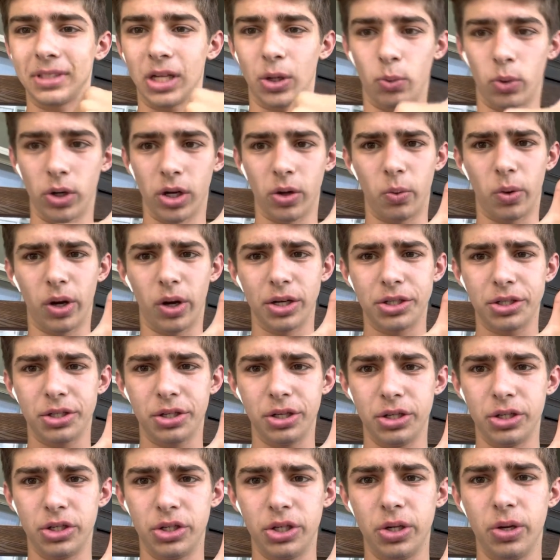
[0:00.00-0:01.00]
what I watched
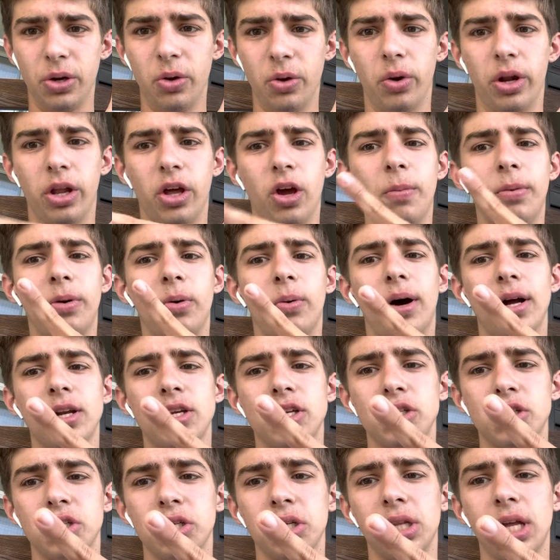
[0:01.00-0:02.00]
in June, what I hope to watch
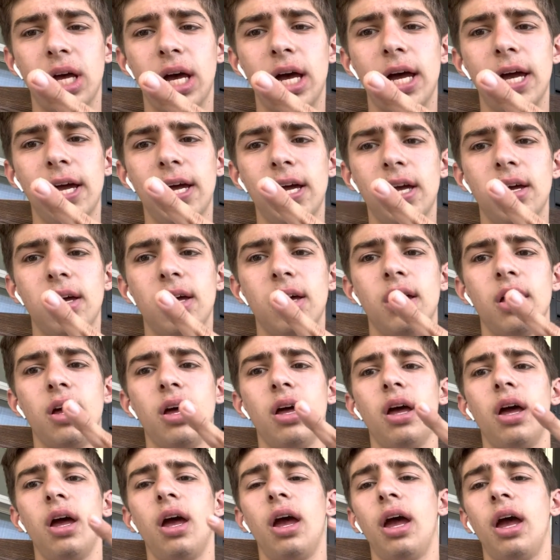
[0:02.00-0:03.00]
in July,
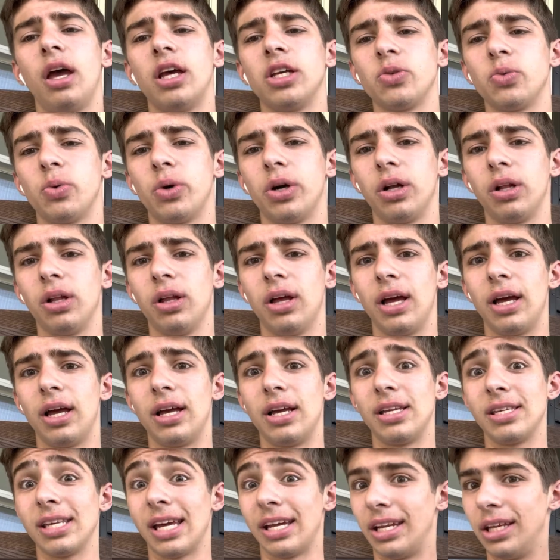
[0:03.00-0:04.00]
as well
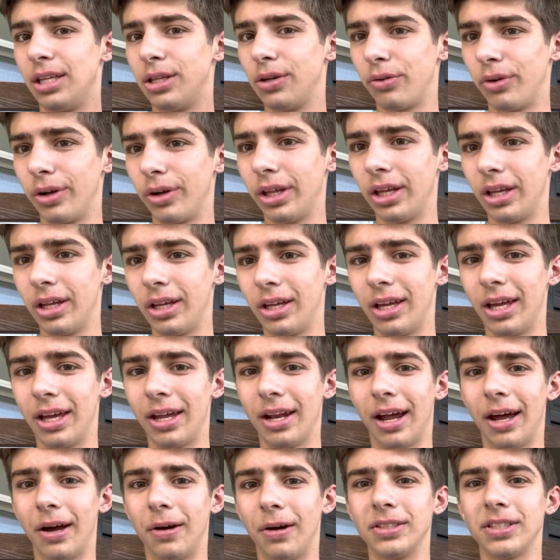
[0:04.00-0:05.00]
as I need to really
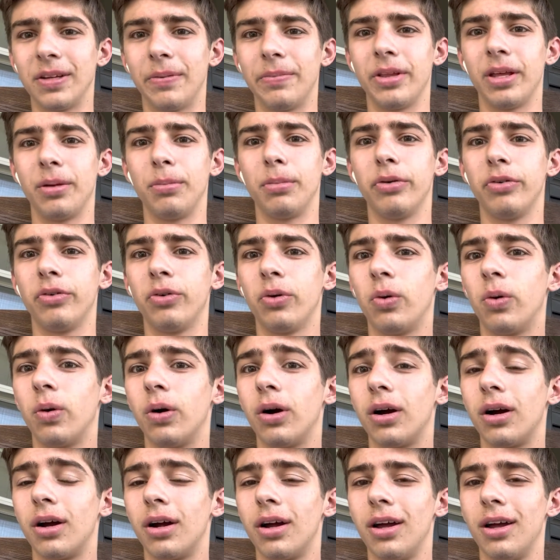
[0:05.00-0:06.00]
get out something
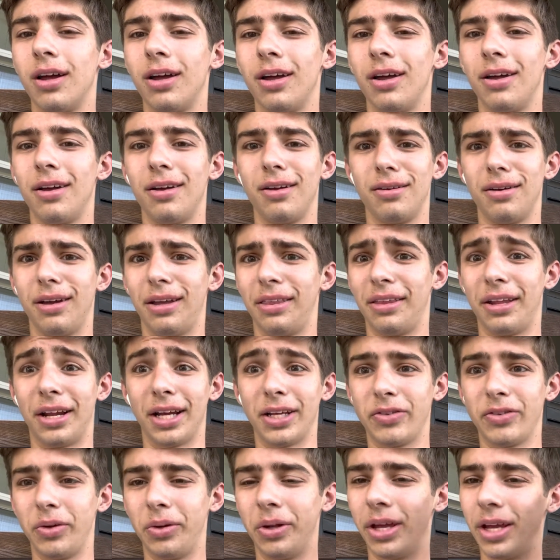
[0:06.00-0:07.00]
before in the
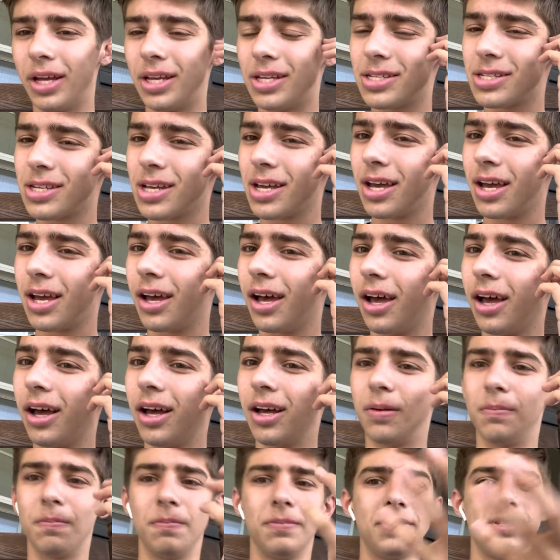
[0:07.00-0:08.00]
next few days.
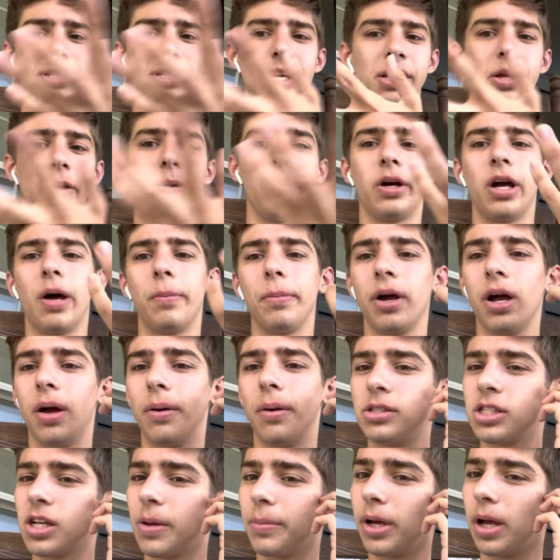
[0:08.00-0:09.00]
Um, San Diego Comic Con
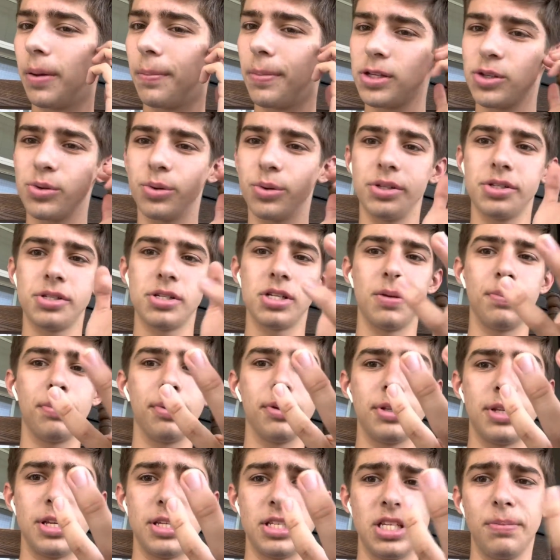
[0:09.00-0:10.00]
is coming up as well as
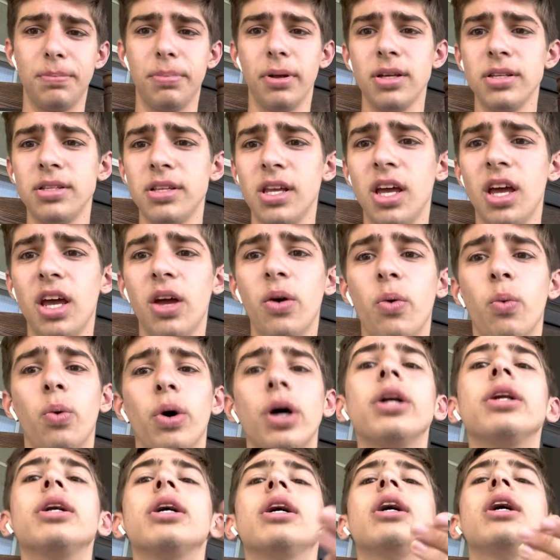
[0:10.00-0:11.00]
Disney Plus Day.
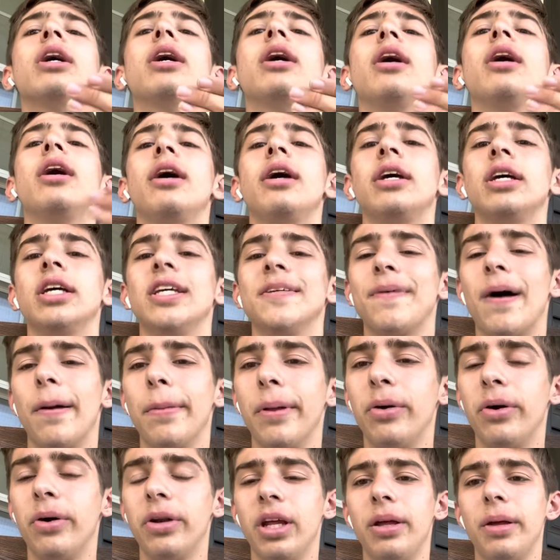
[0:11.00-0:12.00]
What is probably
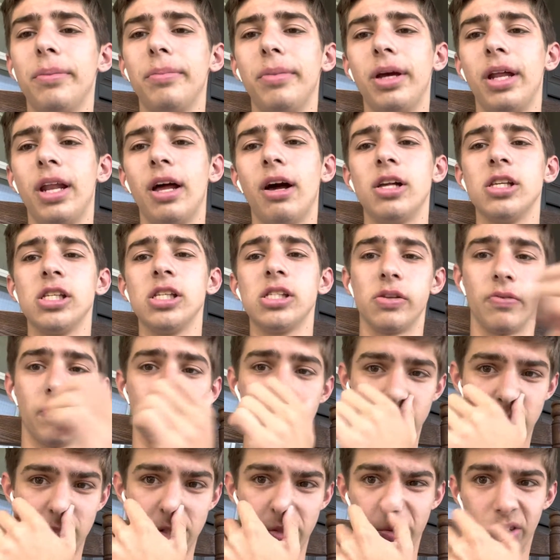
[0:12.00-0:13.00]
going to get be announced
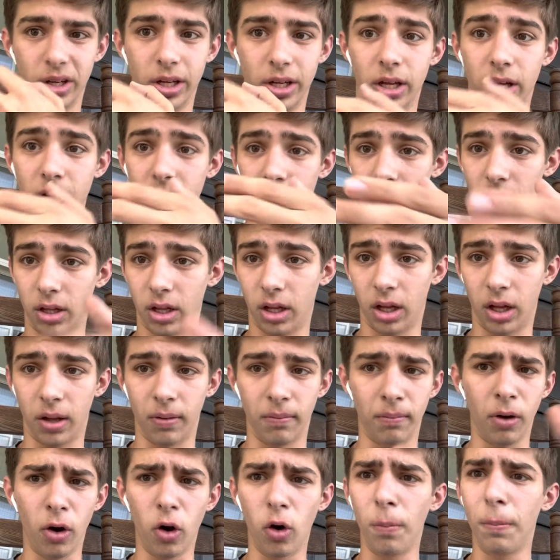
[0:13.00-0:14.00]
versus what I
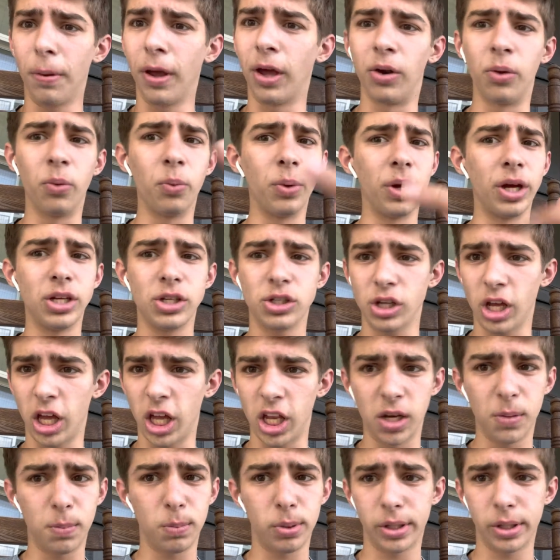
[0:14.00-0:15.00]
um, hope and wish
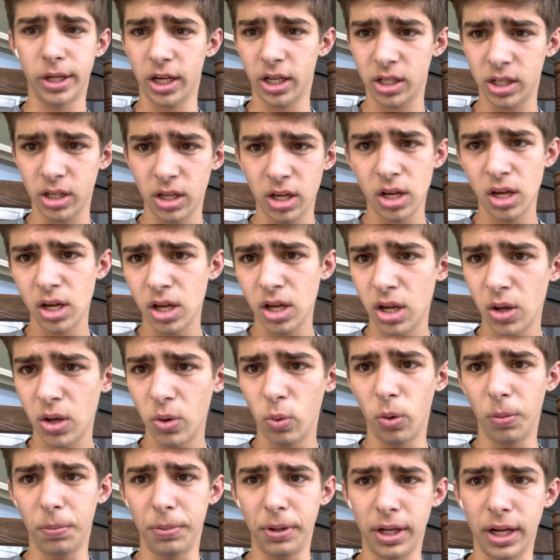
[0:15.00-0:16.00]
and predict
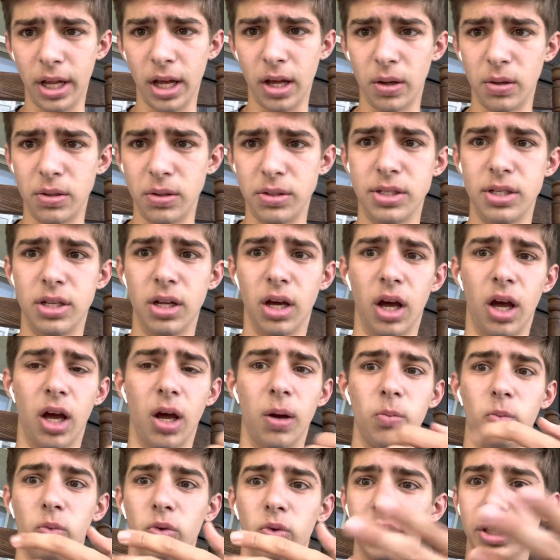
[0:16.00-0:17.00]
will be announced,
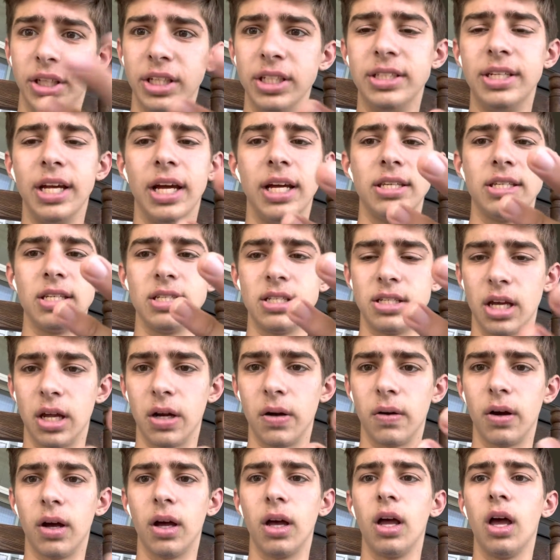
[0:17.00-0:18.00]
um, release dates,
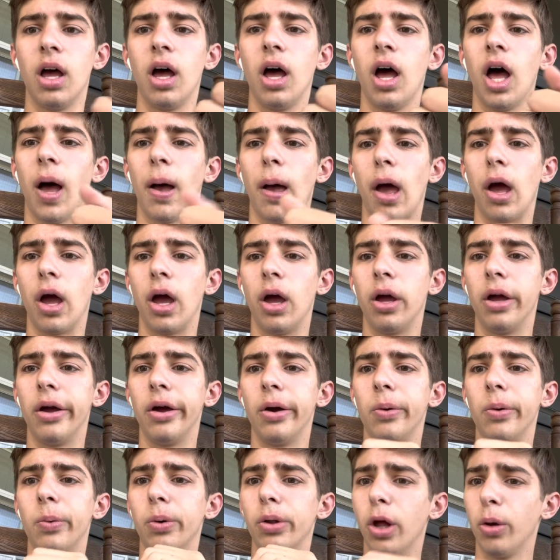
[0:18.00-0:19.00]
etc. I
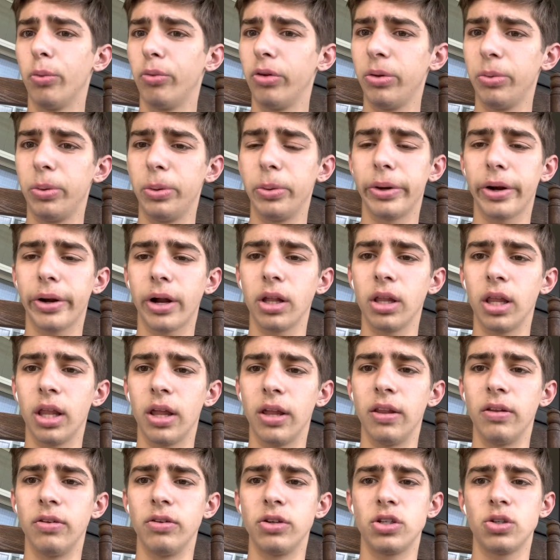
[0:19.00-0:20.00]
will hopefully be working on
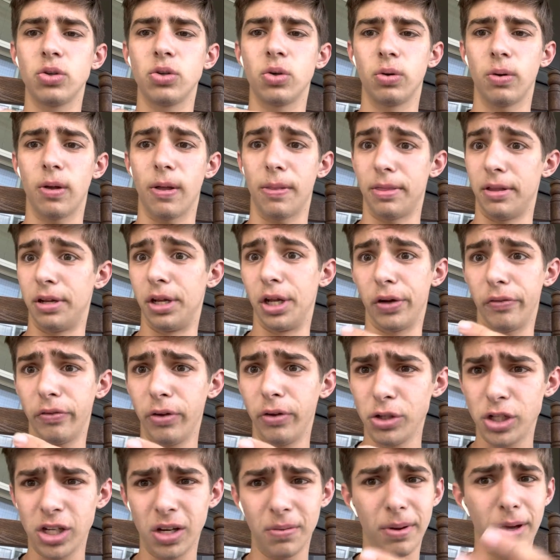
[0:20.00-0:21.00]
that in the, short, in the near
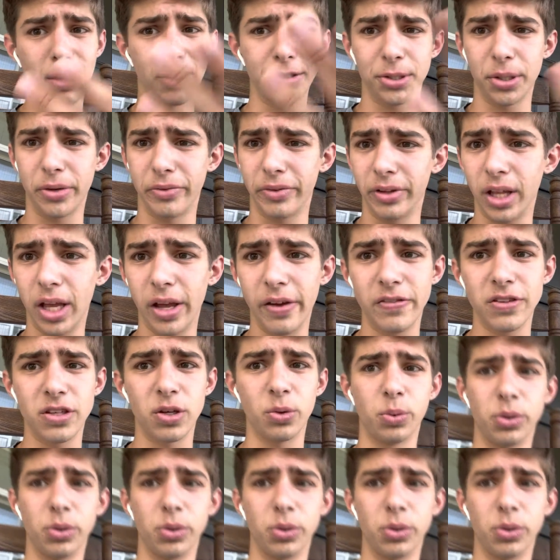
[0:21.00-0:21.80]
future, but I also have a life, so